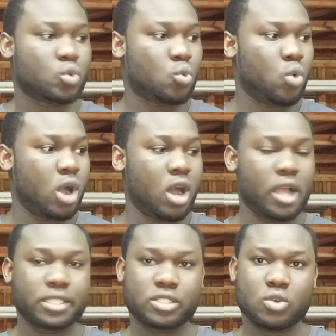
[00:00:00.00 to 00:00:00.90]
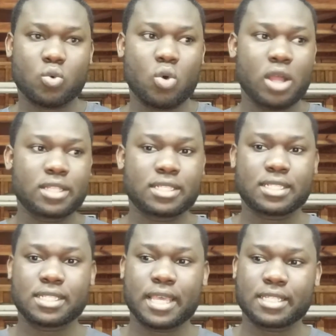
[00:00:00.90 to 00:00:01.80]
want one
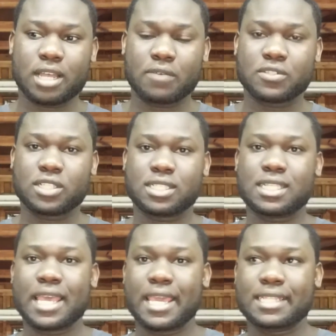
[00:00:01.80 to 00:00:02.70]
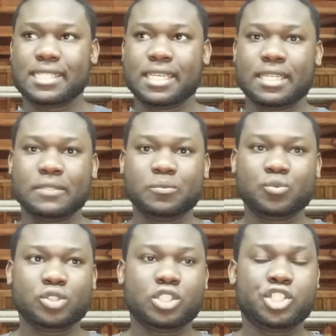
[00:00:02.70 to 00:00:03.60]
set of society
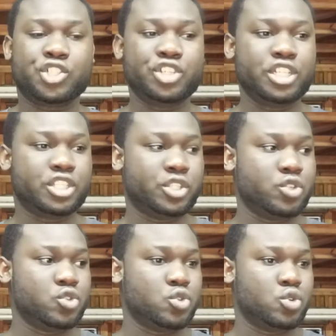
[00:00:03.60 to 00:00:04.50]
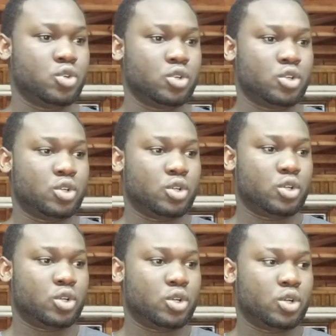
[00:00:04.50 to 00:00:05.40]
to treat you
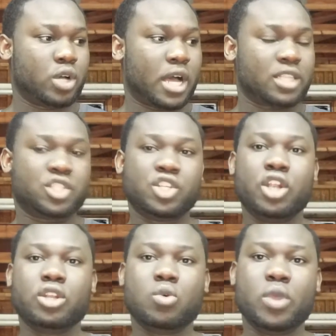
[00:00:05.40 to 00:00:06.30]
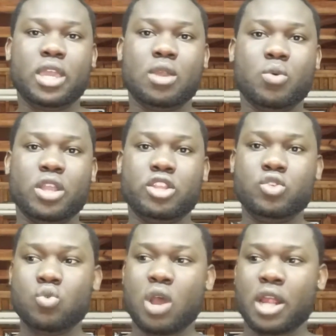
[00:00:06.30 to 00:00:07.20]
a certain way when
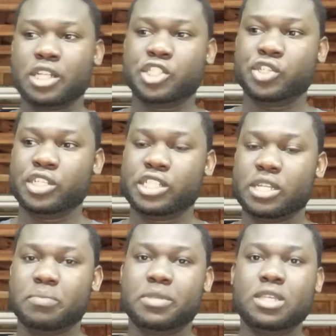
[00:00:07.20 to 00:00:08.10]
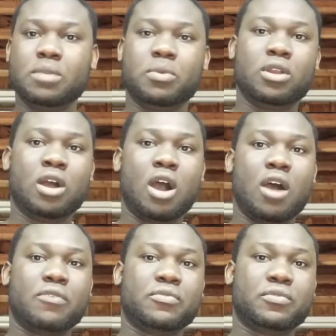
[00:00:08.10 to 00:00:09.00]
you are treating people
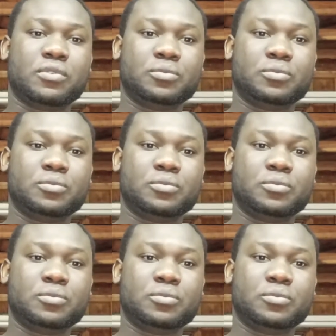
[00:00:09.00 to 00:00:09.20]
of